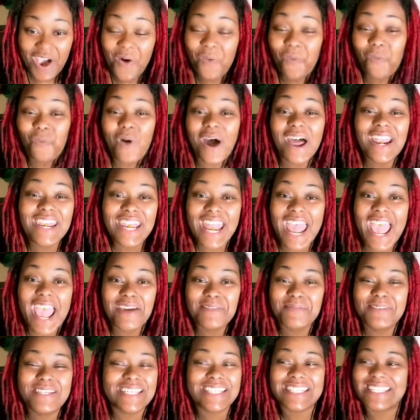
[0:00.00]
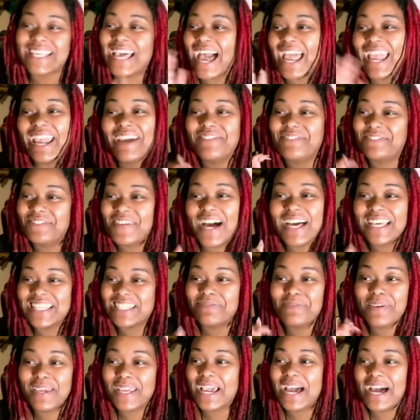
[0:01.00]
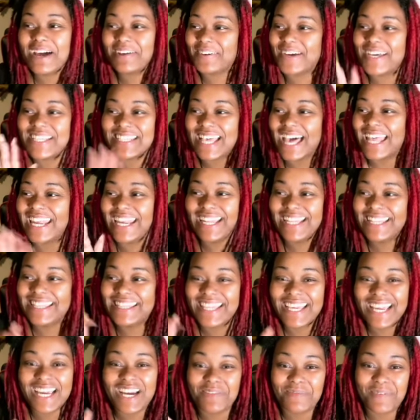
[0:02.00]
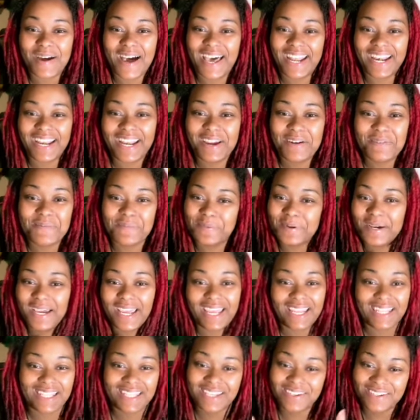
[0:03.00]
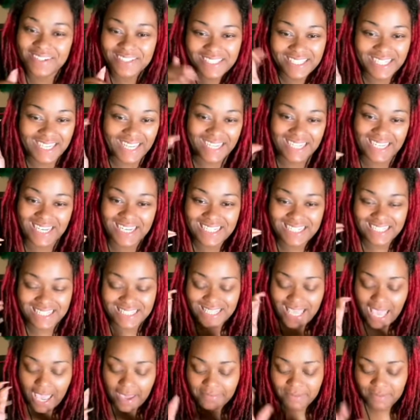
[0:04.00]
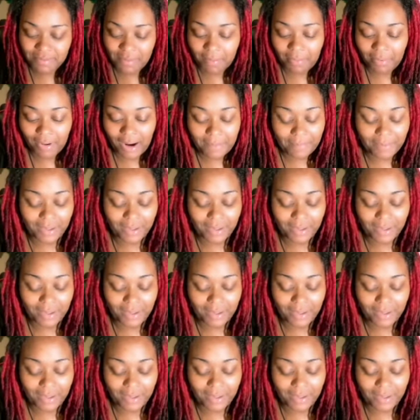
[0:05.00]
One name just, it fucks me up because I didn't think about it, but literally it just came to my brain.